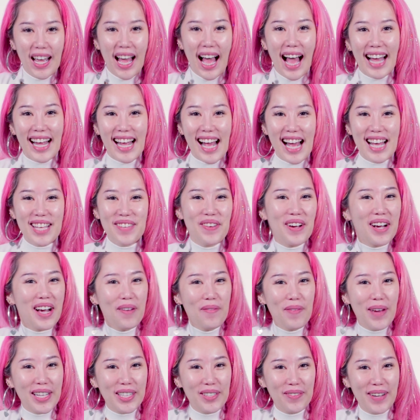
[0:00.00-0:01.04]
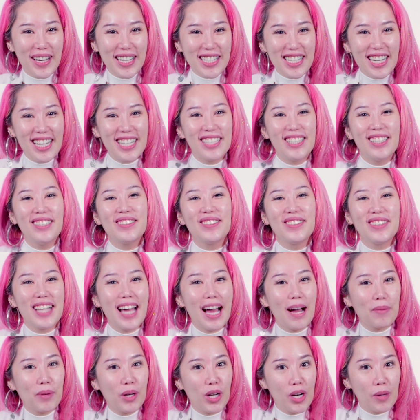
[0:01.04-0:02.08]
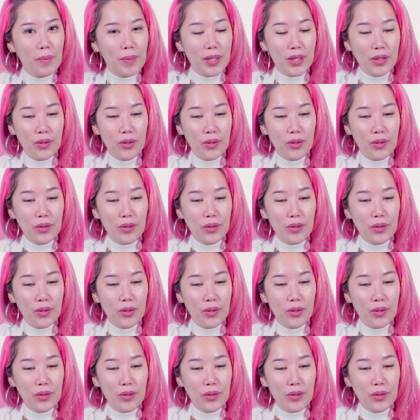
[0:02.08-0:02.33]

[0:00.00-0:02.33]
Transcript: Hi guys, welcome back to my channel. Today I'm going to be